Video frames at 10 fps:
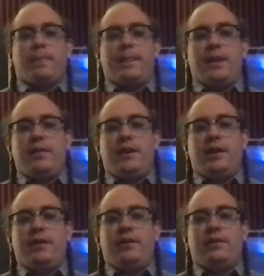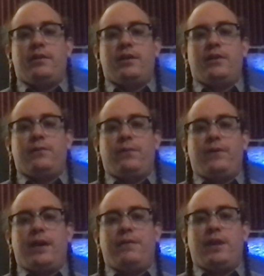And that is for
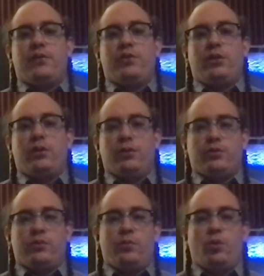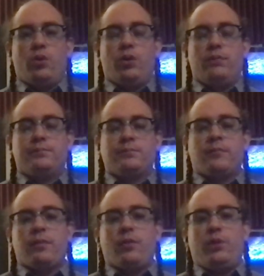$5,000 or more.
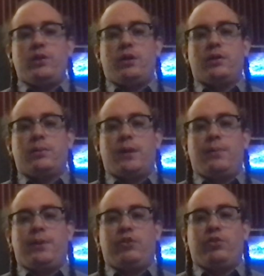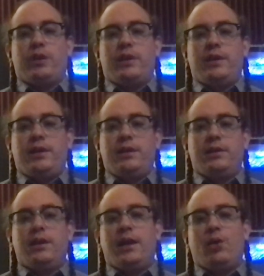We talked about picture ID,
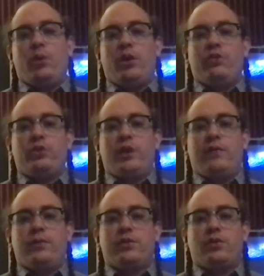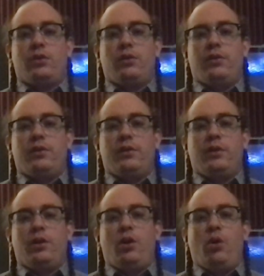and we also have what's called the
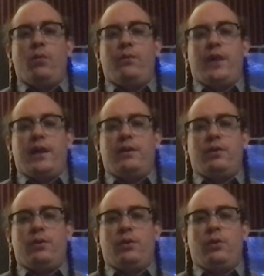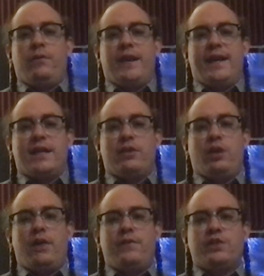OFAC, the
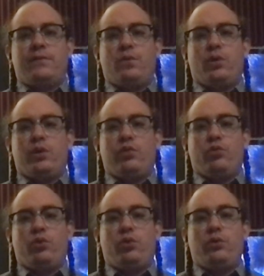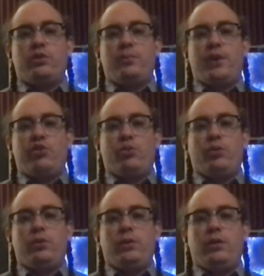Office of Foreign Control, to make sure
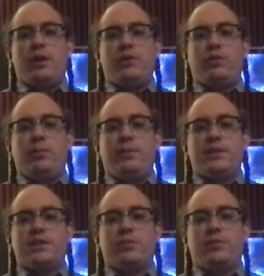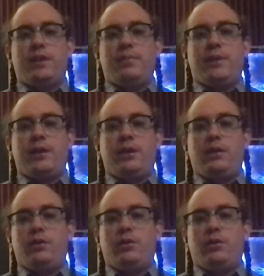we're not doing business with anybody,